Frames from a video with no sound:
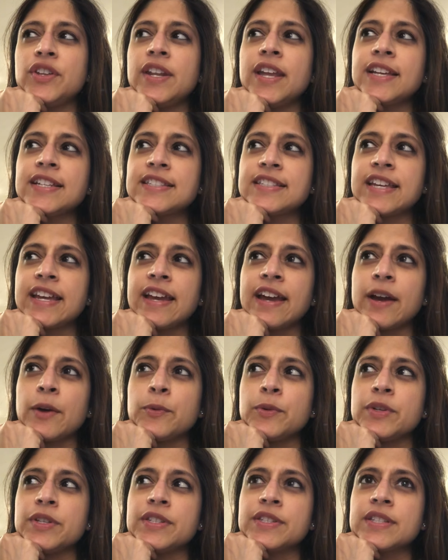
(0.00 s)
next day, I
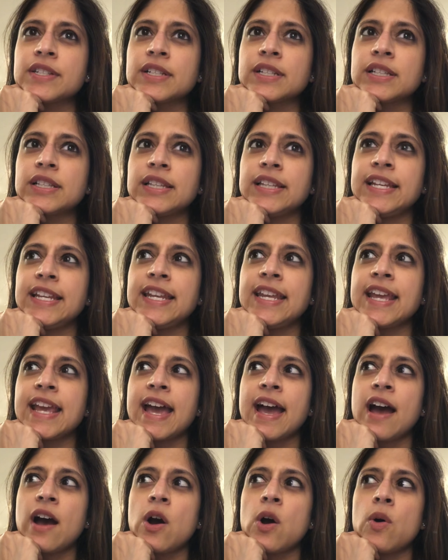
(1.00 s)
was cleaning
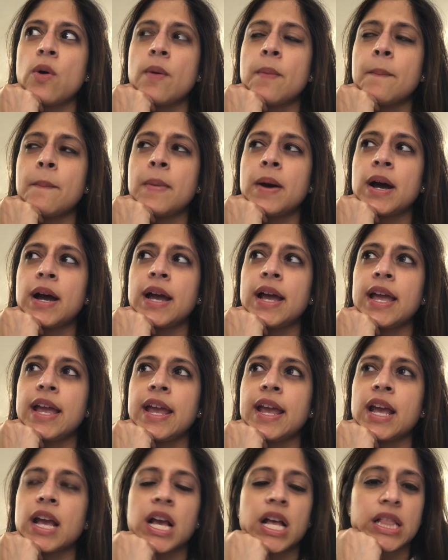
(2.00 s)
out
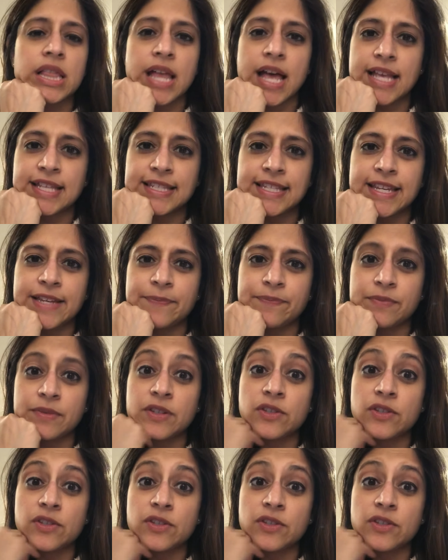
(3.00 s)
my closet.